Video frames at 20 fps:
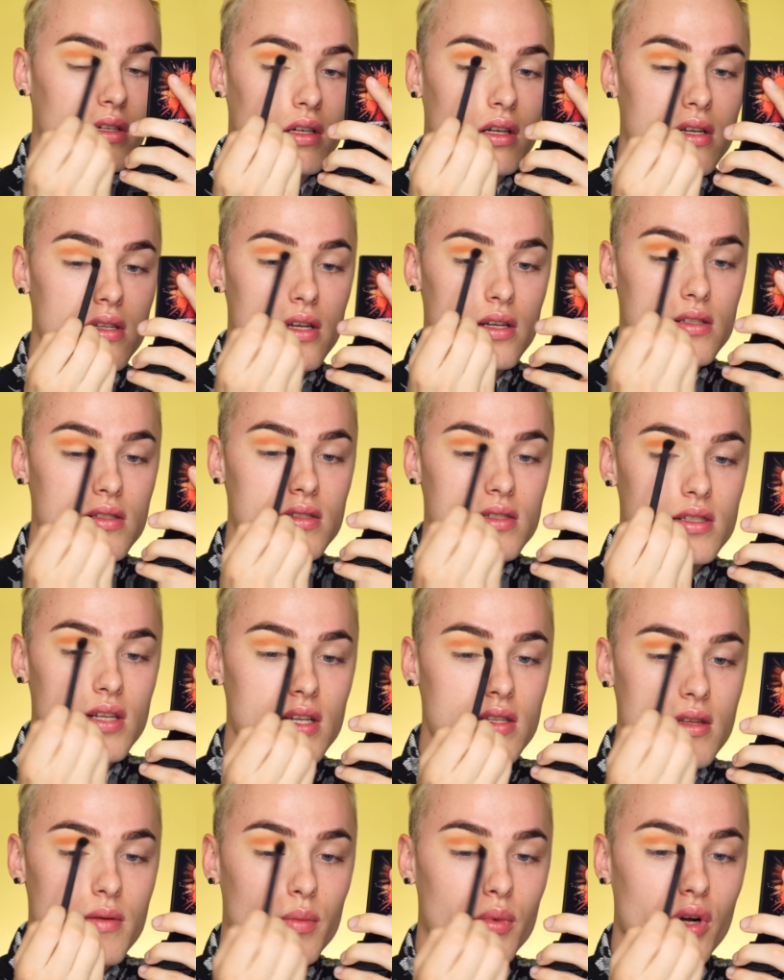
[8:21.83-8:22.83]
Because it's
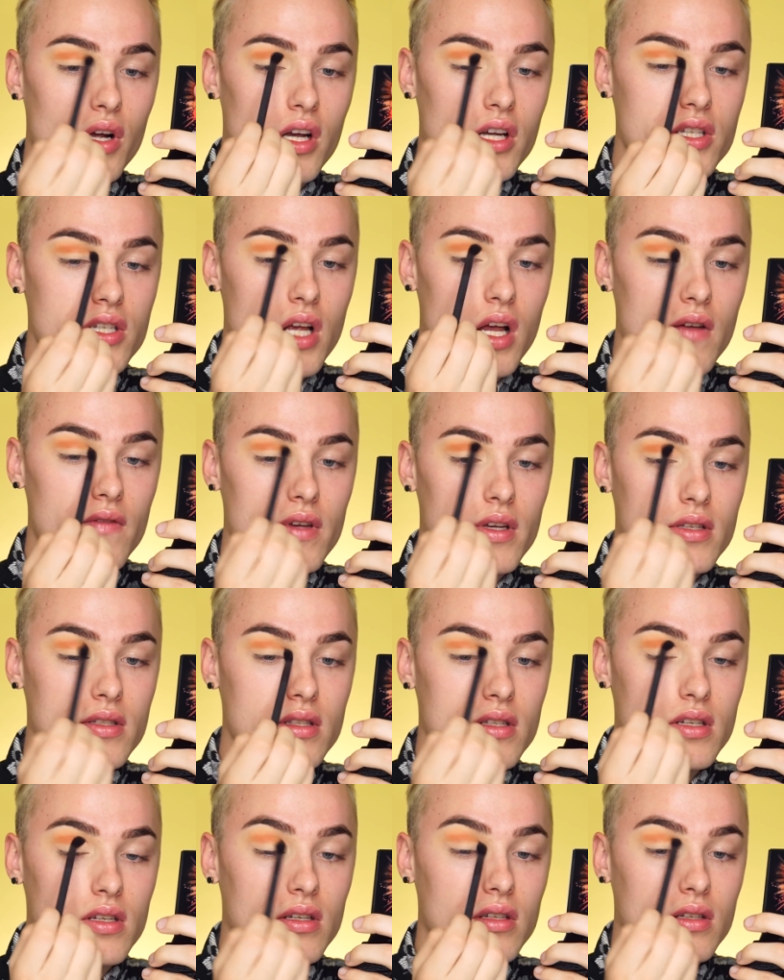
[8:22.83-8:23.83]
not the brush,
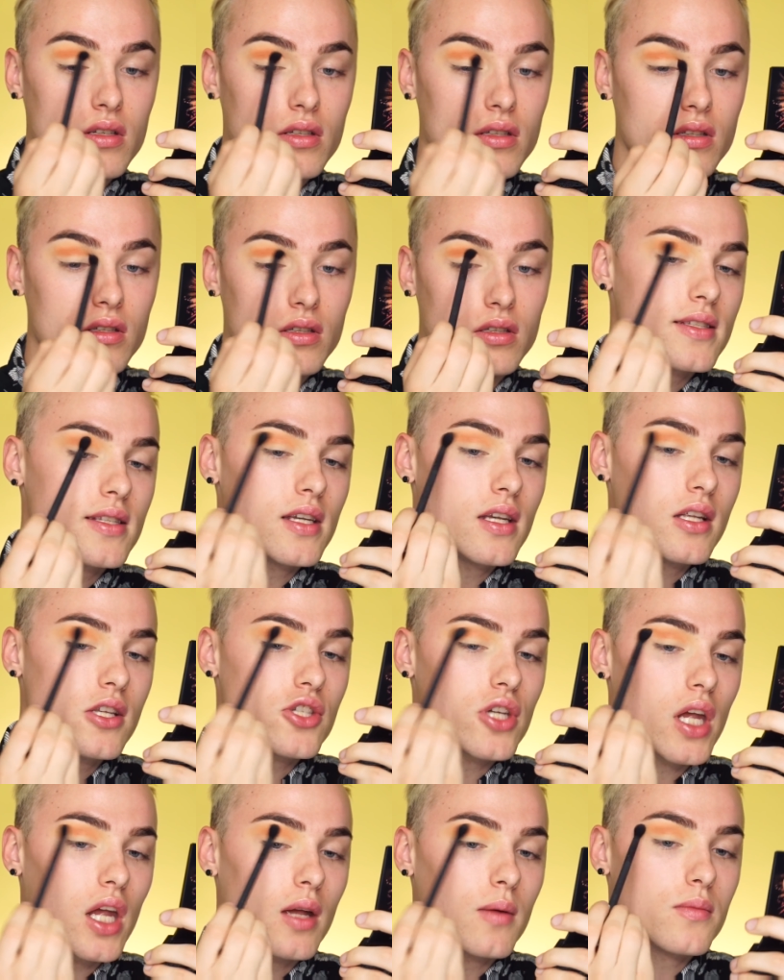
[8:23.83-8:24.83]
obviously. I've seen
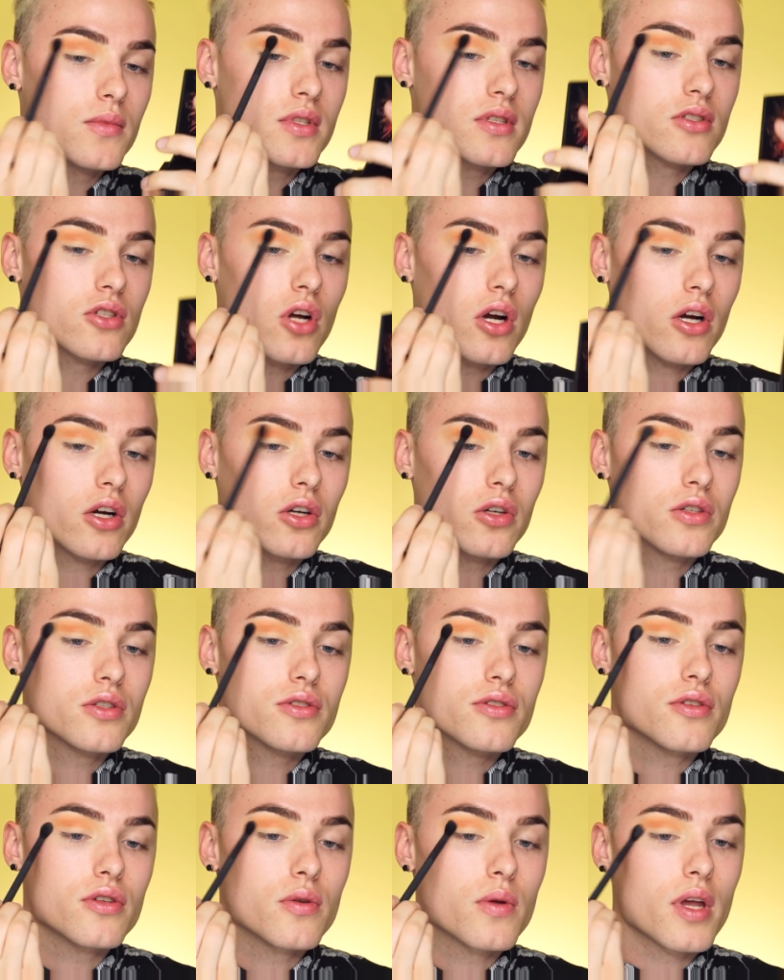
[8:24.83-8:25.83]
James
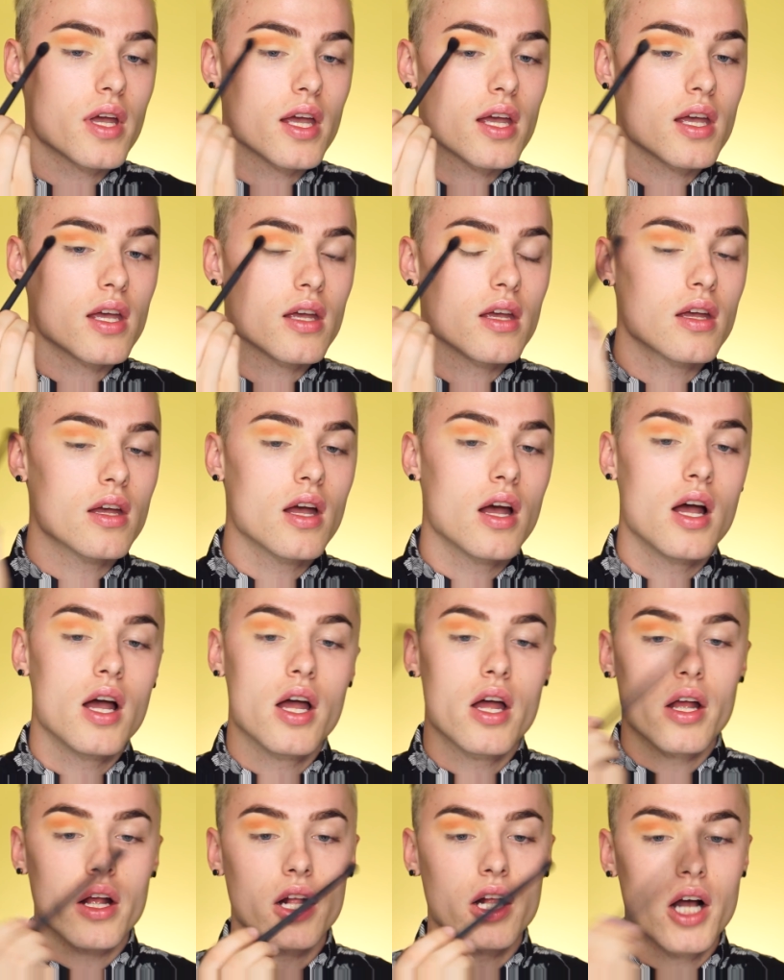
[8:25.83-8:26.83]
Charles do a
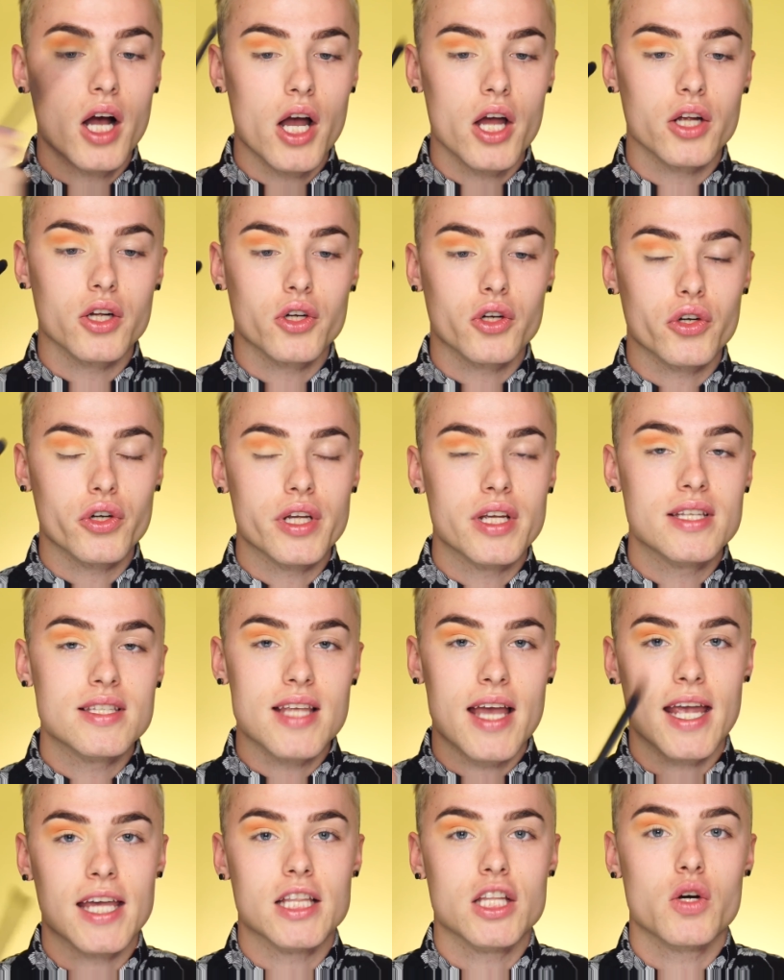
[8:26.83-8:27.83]
cut
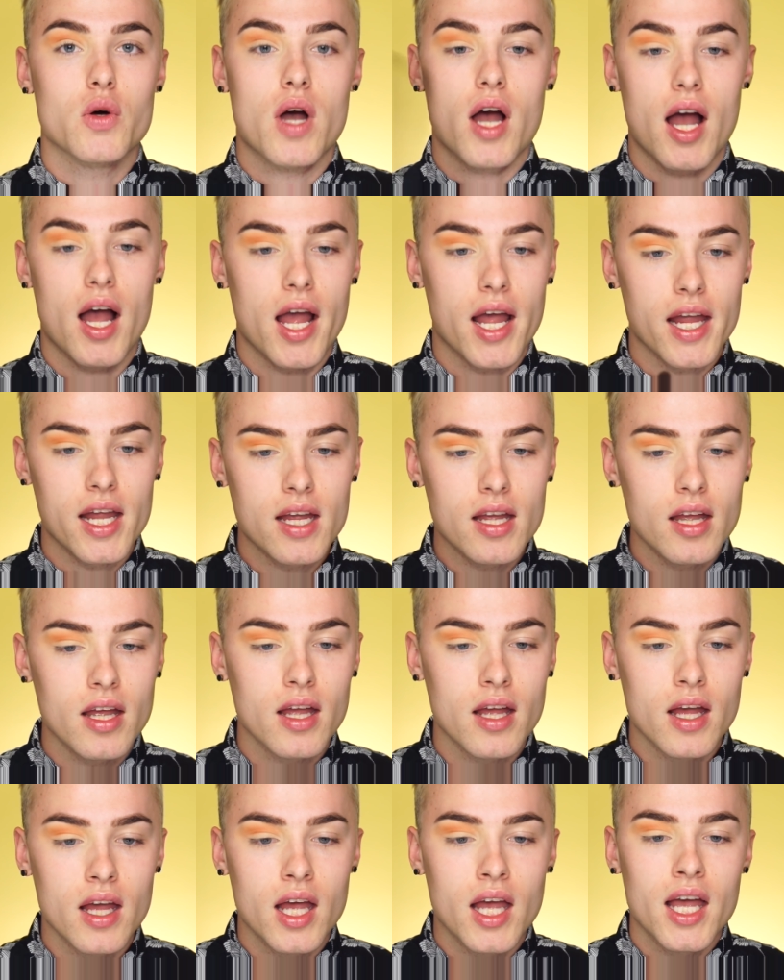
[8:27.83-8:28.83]
crease halo eye.
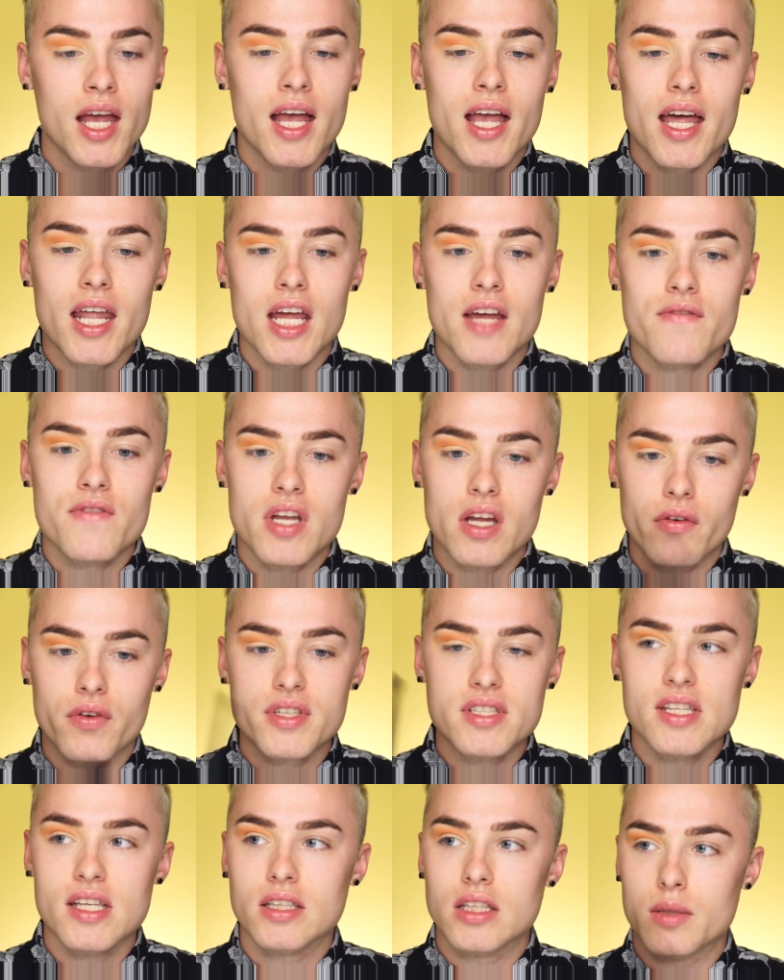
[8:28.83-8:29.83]
I've
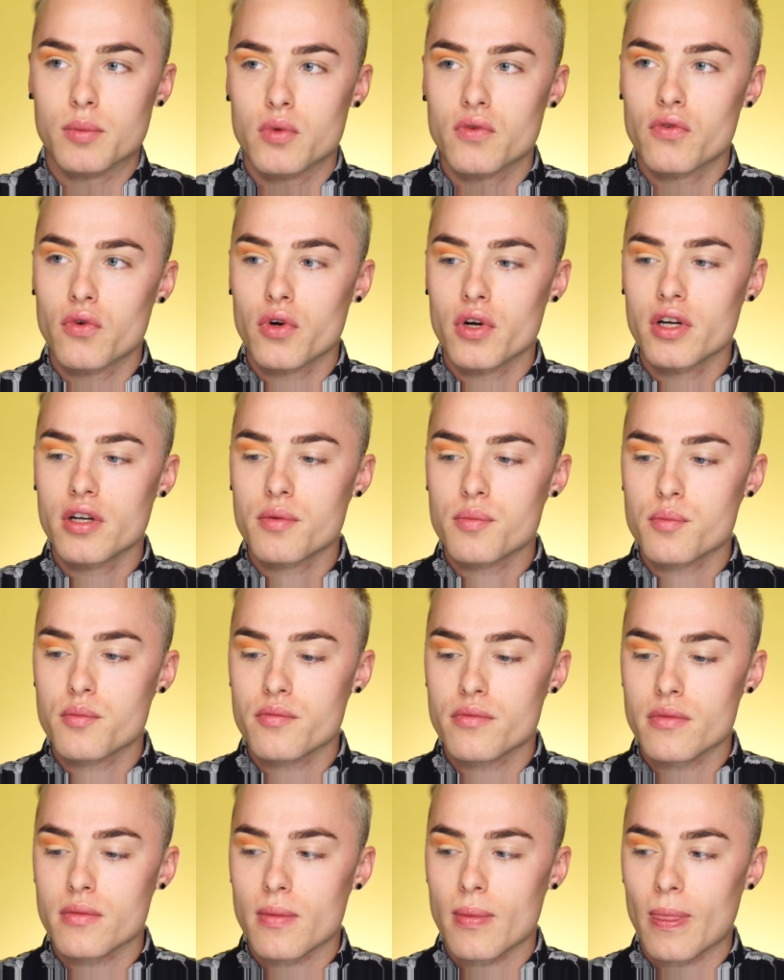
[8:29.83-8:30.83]
never seen that done before.
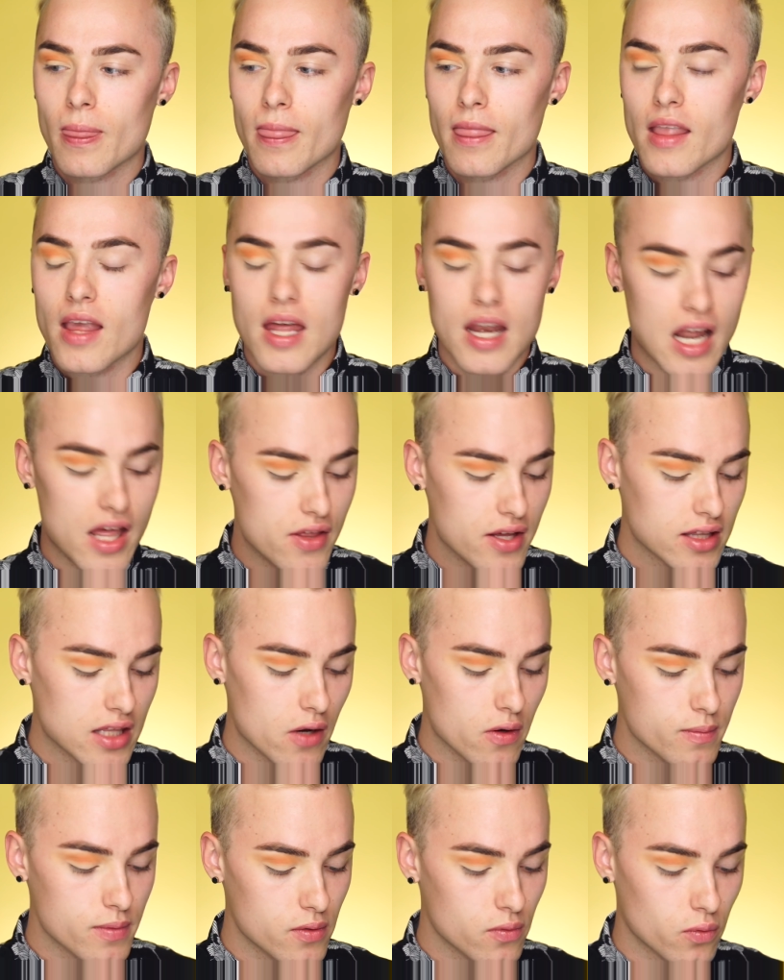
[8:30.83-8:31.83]
And I think
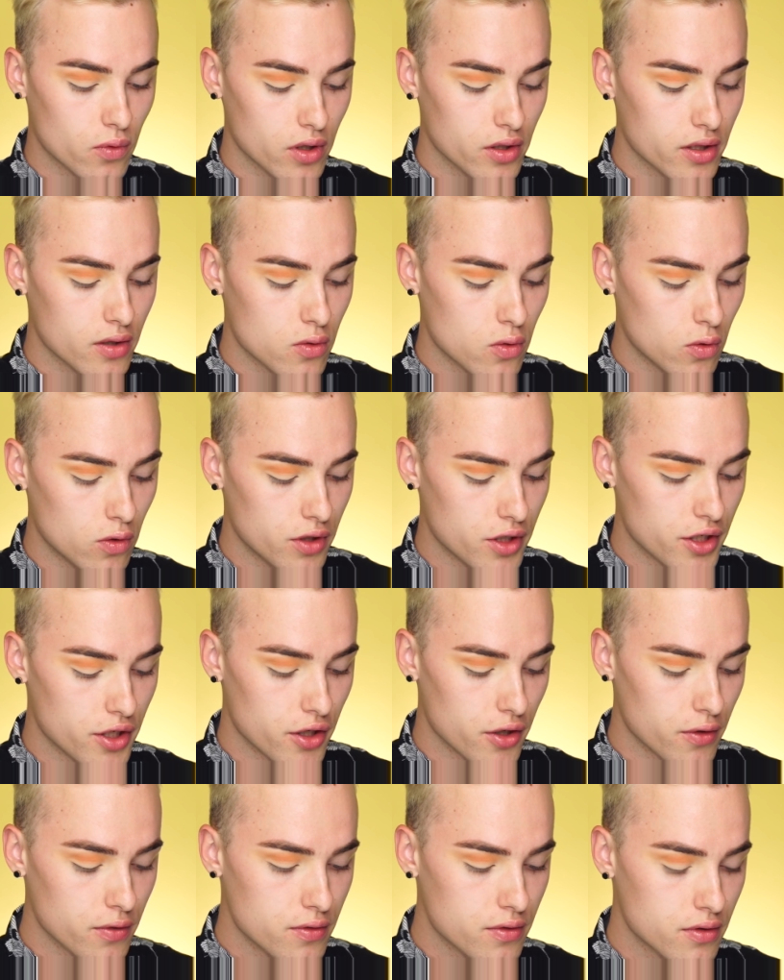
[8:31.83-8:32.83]
that would be really cool to
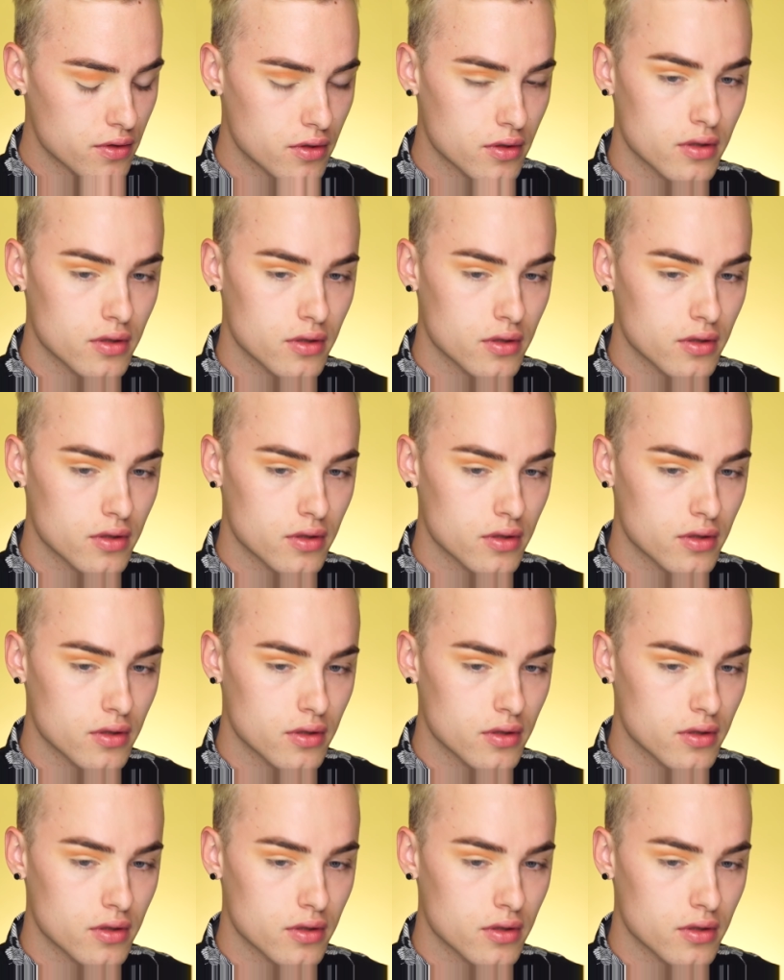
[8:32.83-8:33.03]
do.